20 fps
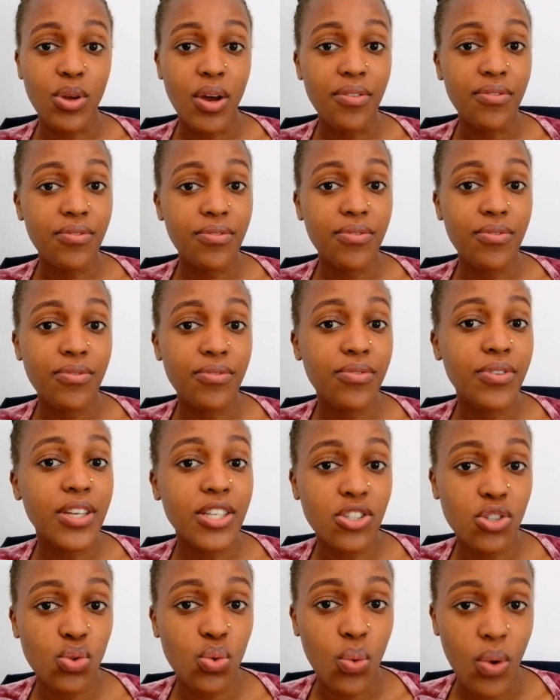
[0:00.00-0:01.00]
you are
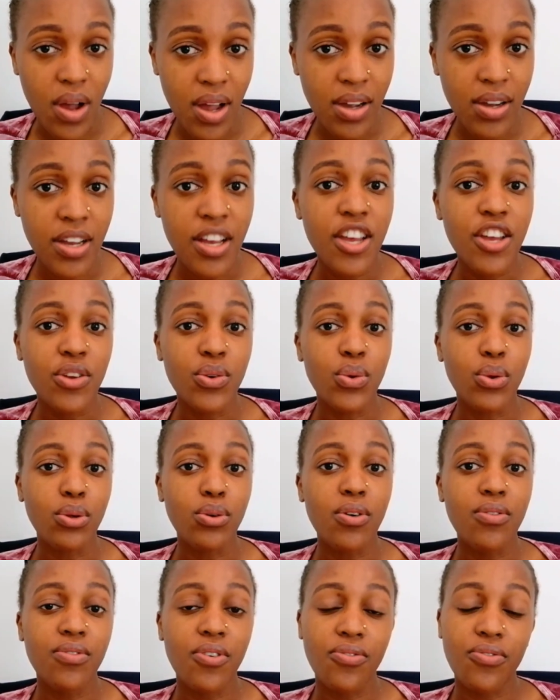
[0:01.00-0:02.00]
fit to work, you
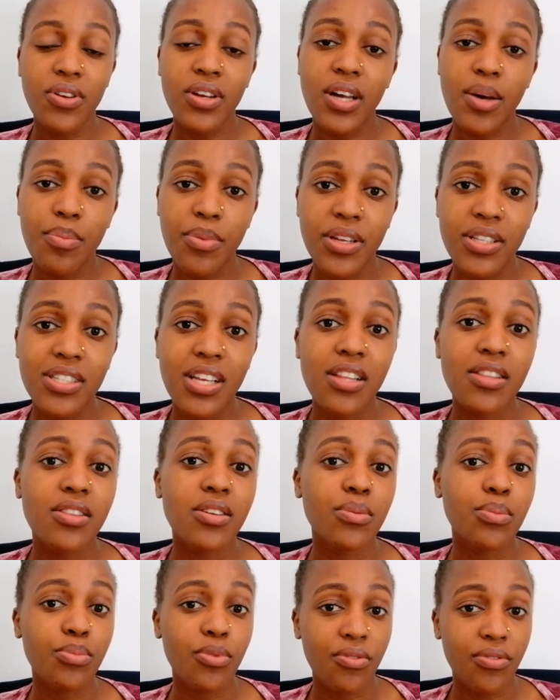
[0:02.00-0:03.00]
will go for fingerprints,
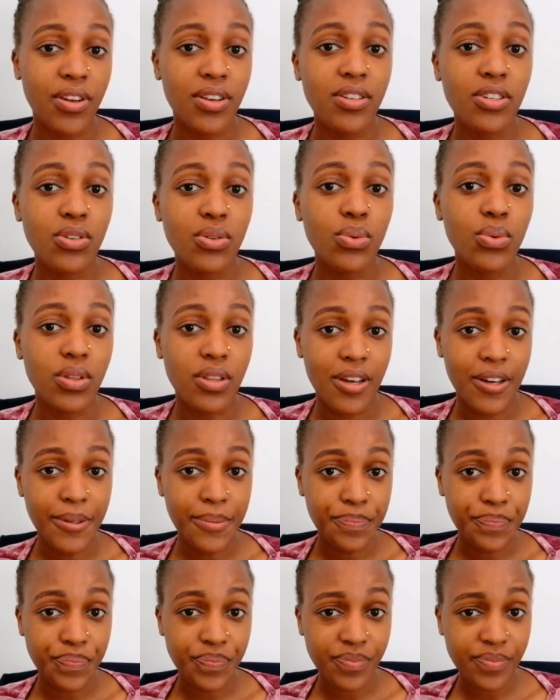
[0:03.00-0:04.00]
and they'll provide you with
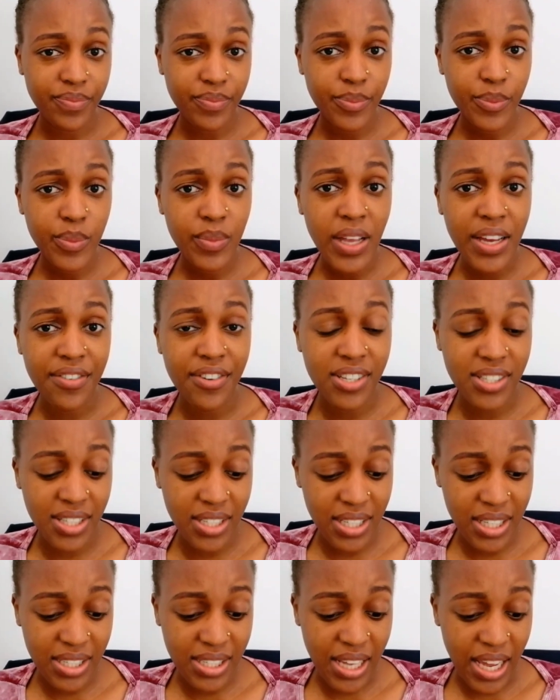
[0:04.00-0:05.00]
a
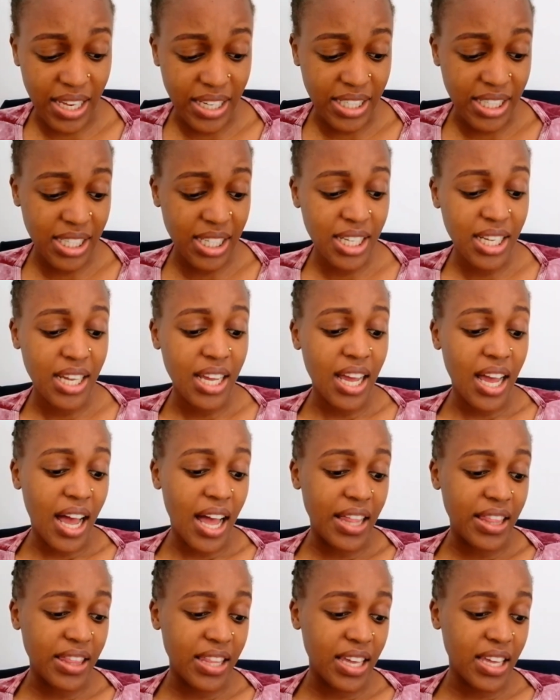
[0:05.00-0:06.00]
residence ID.
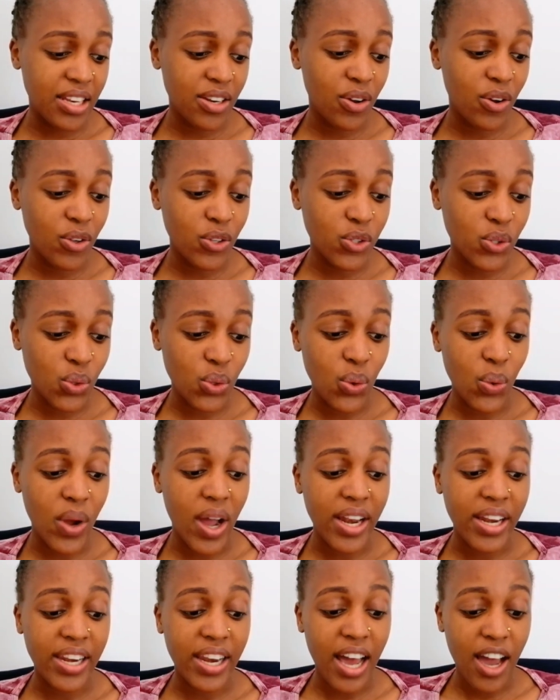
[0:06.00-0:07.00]
And then also you
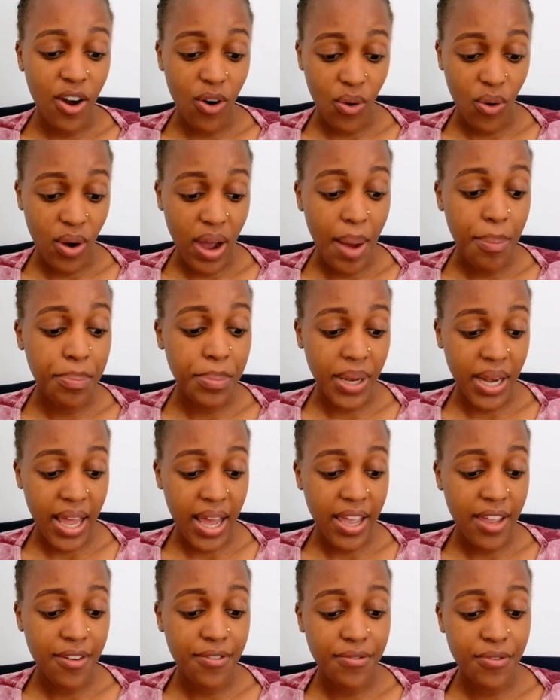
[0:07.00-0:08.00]
can now
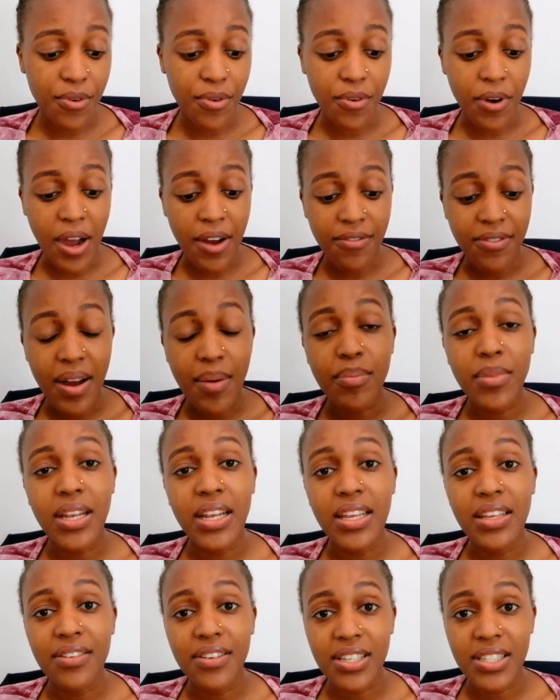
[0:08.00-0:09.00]
apply for a
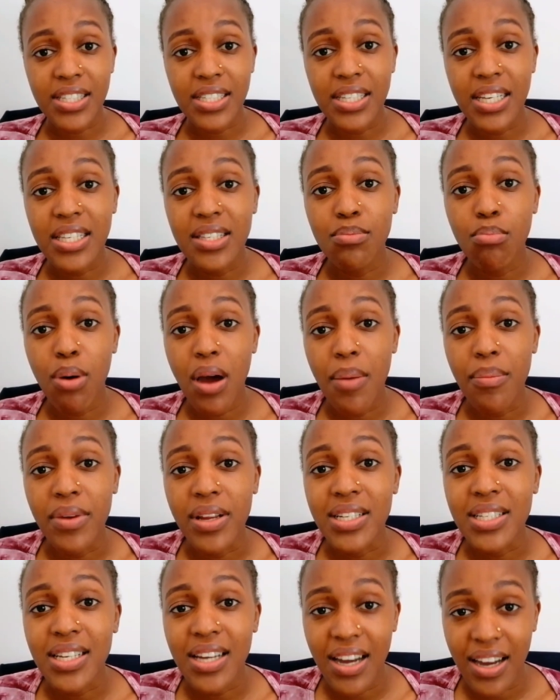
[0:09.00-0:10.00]
family residence
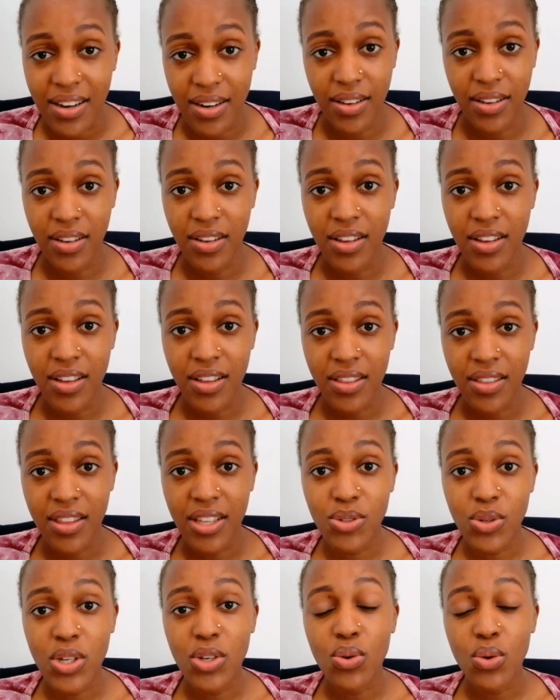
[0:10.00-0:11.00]
permit card.
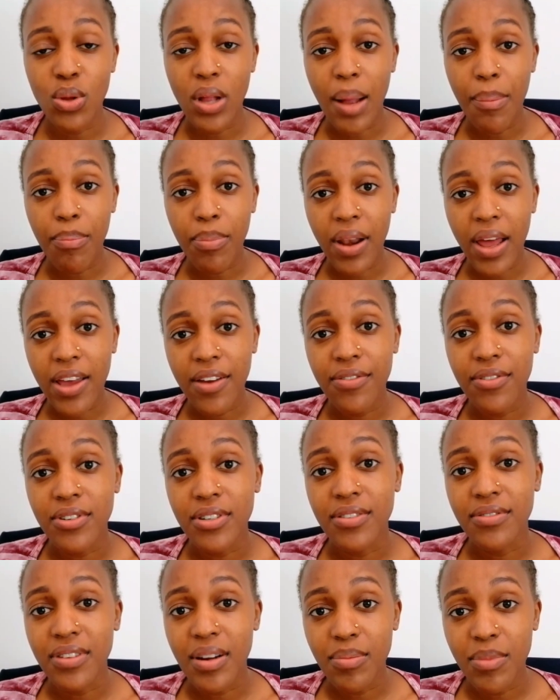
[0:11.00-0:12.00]
That's when you will apply
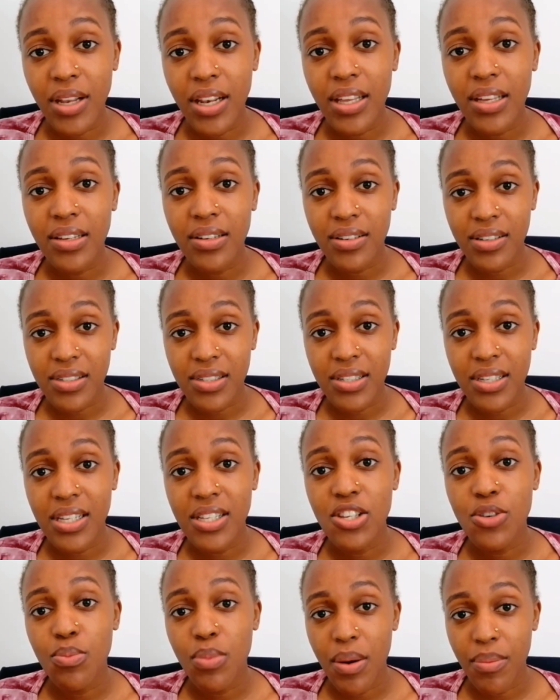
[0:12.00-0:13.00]
for a family
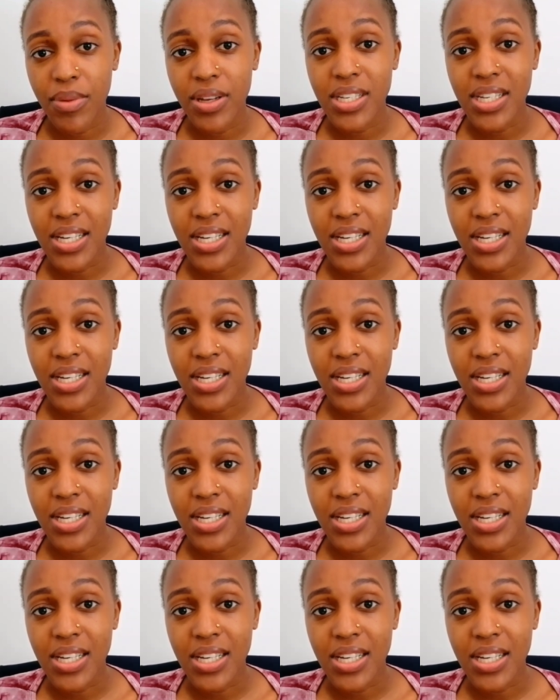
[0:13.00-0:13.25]
resident